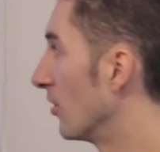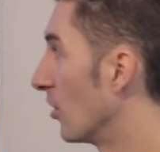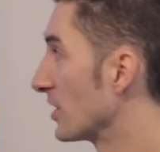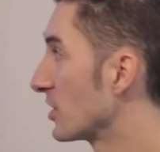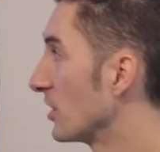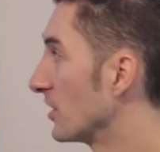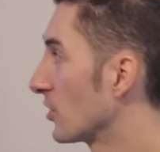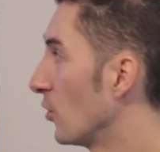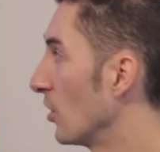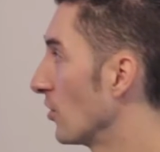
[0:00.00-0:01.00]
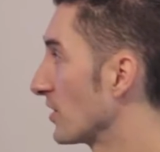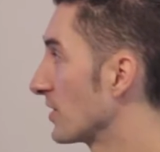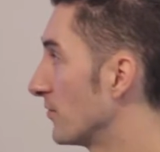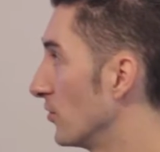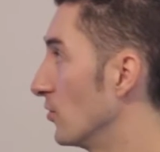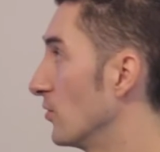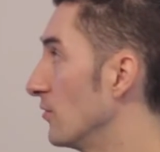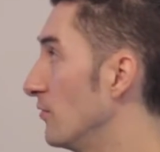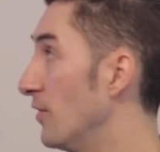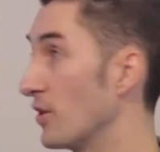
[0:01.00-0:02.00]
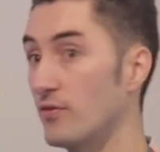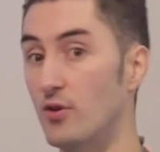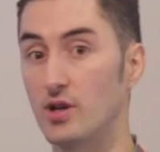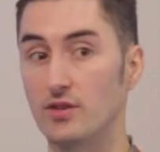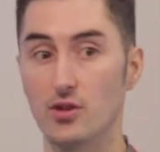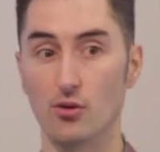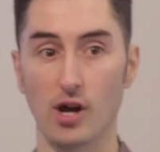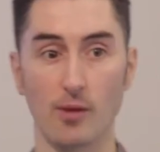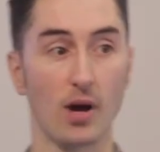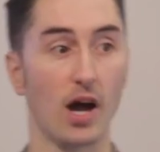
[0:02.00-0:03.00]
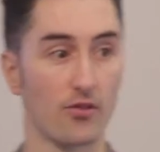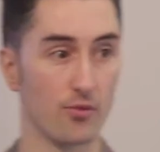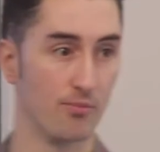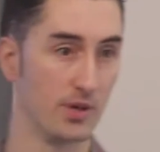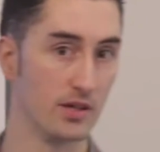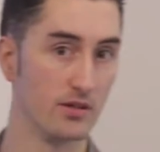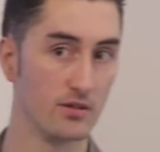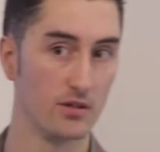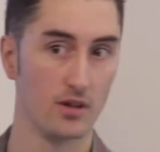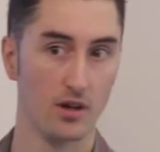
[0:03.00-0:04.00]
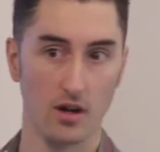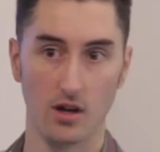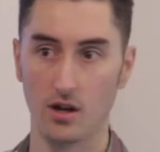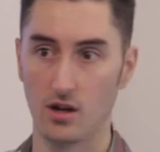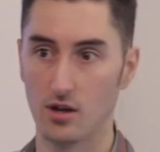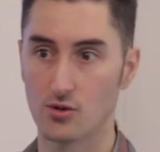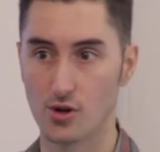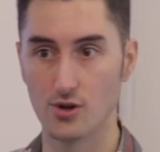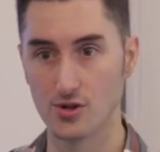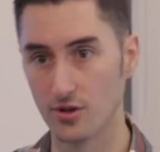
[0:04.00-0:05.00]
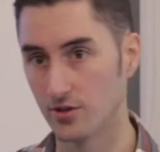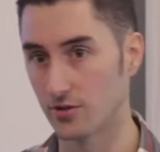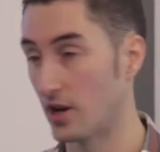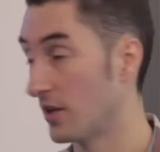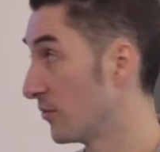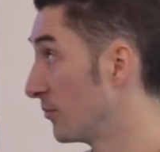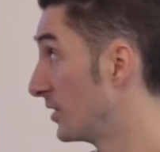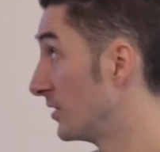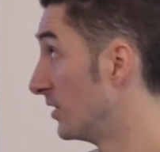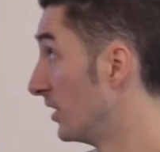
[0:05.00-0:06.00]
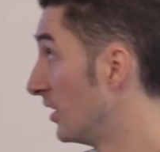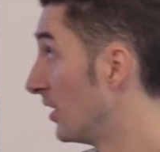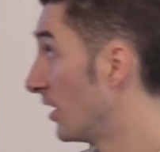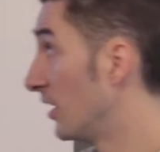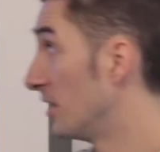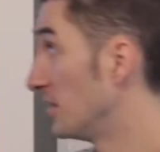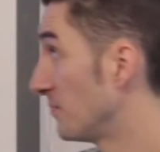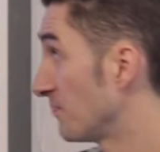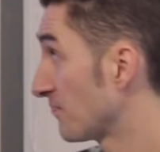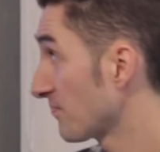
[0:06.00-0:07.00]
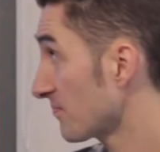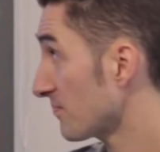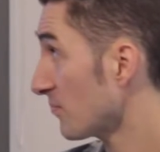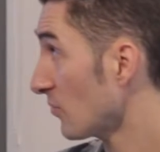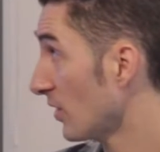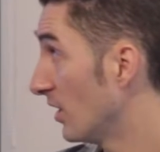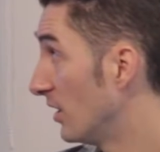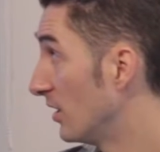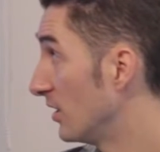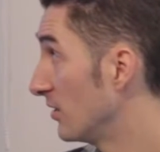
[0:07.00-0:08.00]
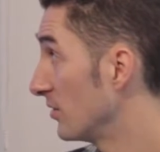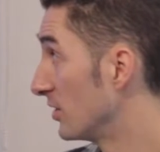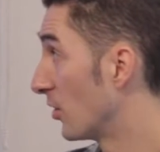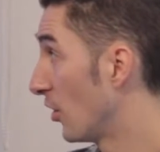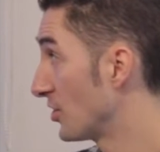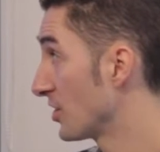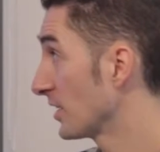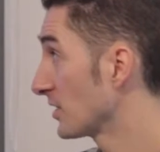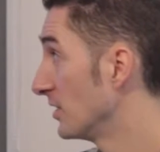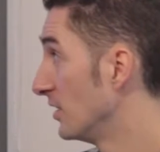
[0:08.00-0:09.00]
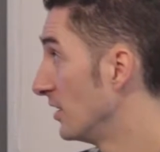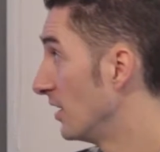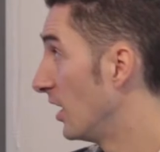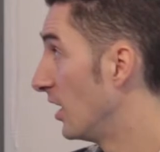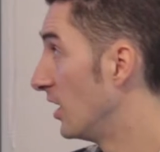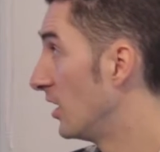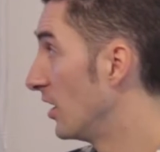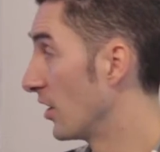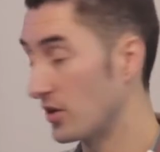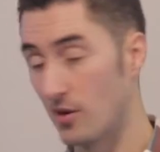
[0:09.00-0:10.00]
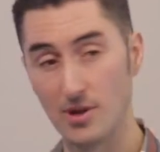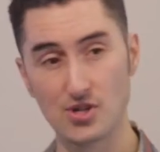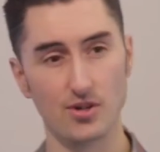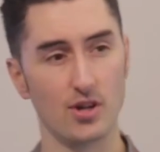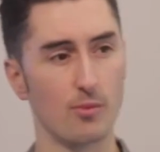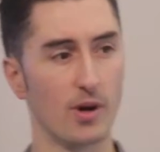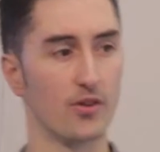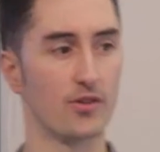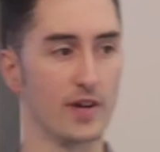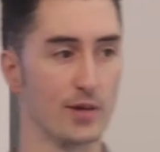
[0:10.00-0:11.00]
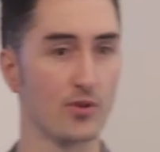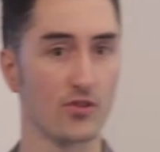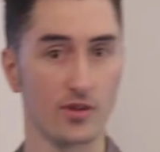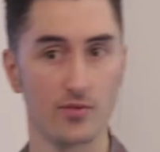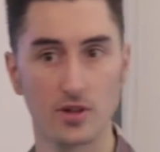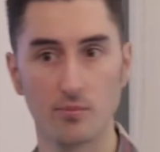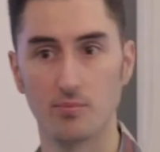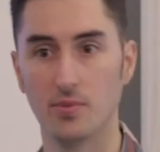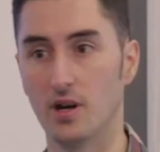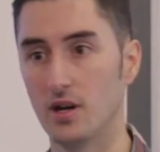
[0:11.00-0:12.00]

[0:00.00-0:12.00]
I kind of quite like for verifying that your app hasn't been Trojanized or hasn't been you know, hijacked. I kind of mentioned earlier about the developer certificate.